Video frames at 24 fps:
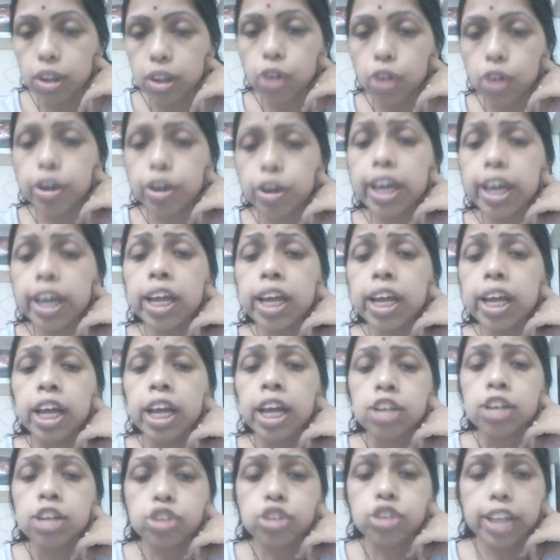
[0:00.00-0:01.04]
Okay,
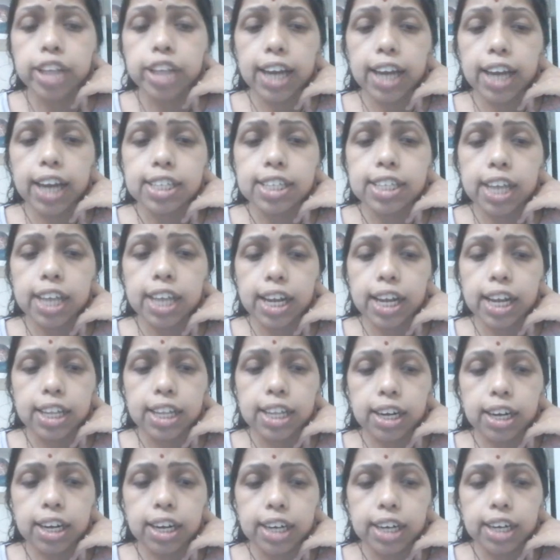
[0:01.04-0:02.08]
so there is
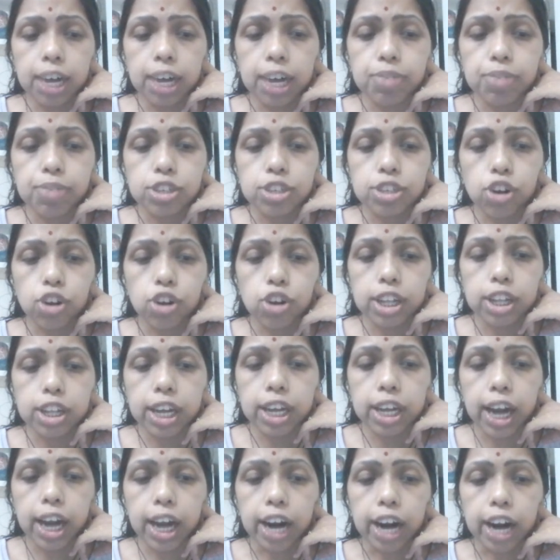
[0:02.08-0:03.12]
another term is called
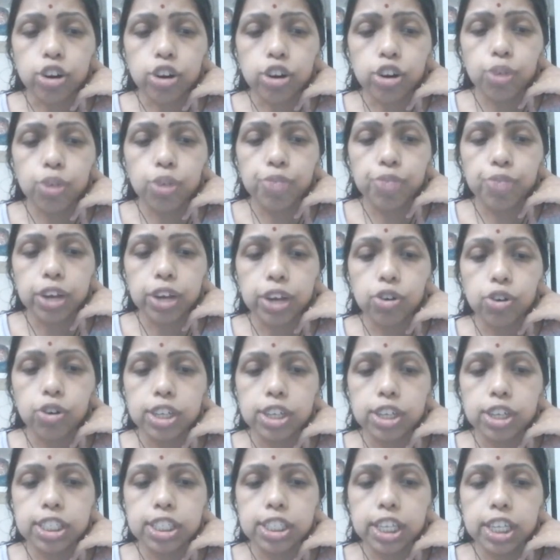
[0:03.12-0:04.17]
the cutoff
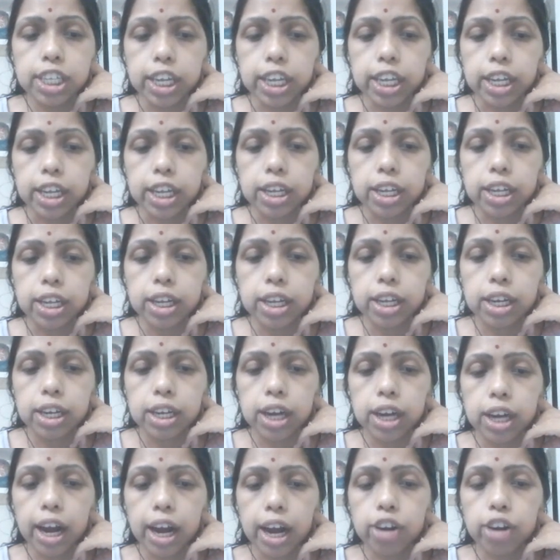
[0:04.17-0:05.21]
frequency.
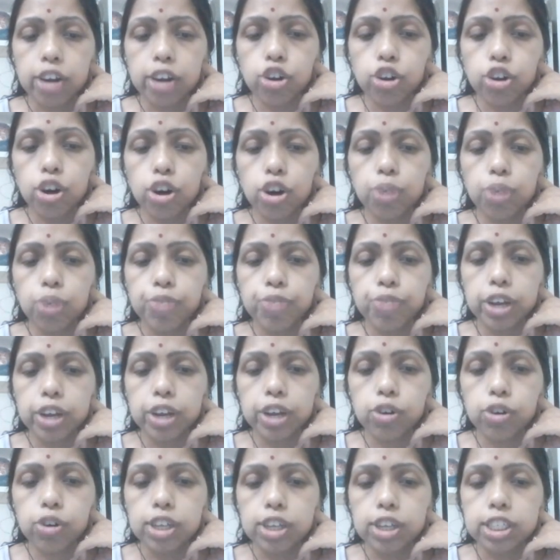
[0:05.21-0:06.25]
Cutoff
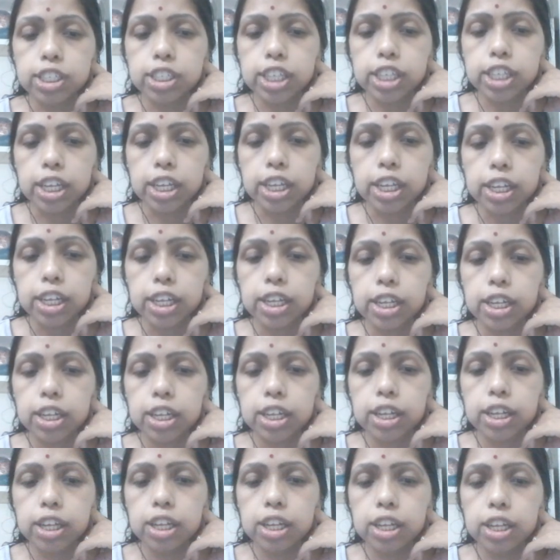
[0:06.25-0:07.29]
frequency.
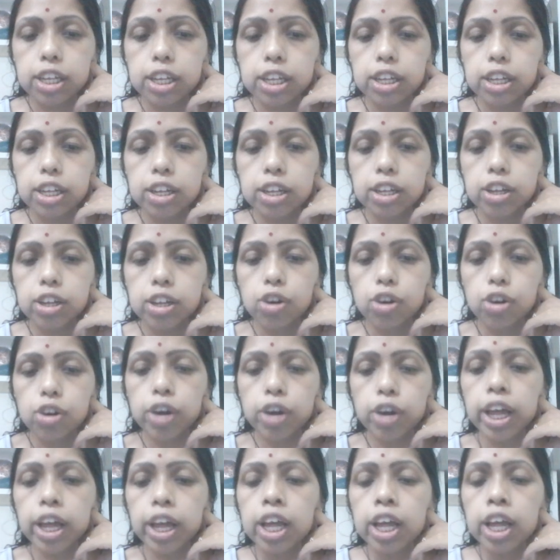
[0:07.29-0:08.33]

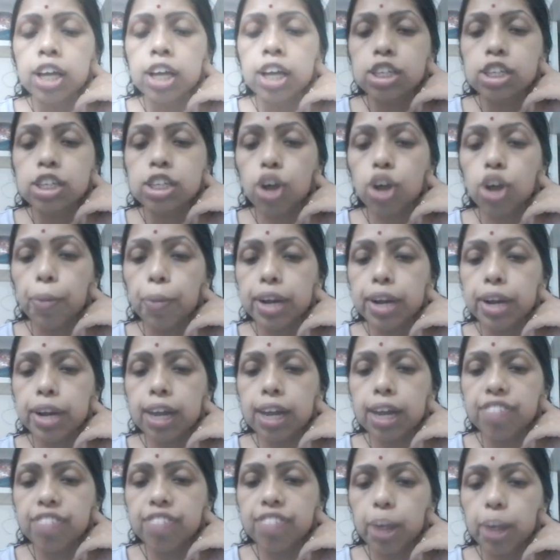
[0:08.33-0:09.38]
Okay, so
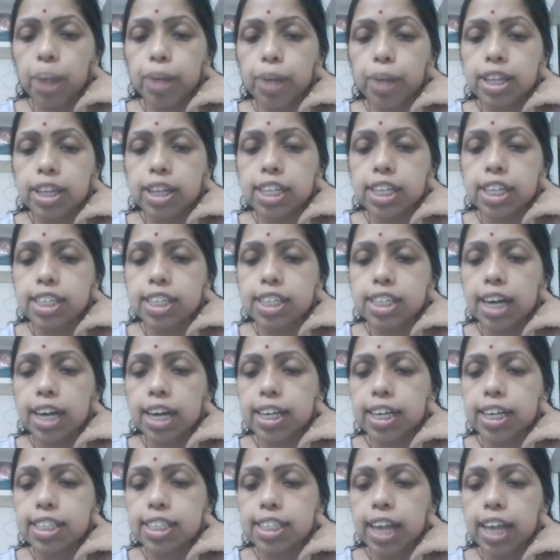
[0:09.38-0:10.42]
optical fiber, these are
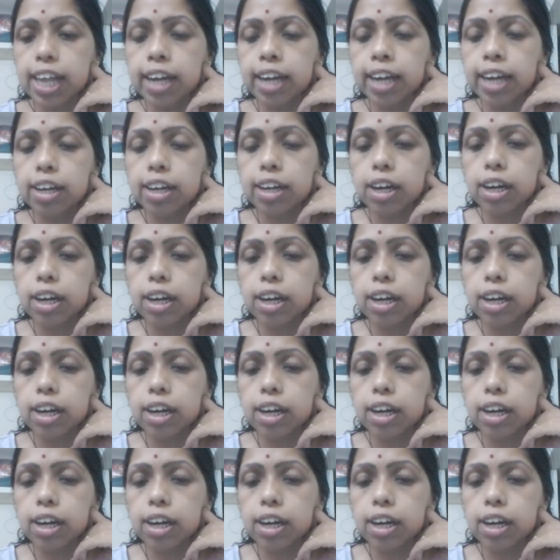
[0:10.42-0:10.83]
designed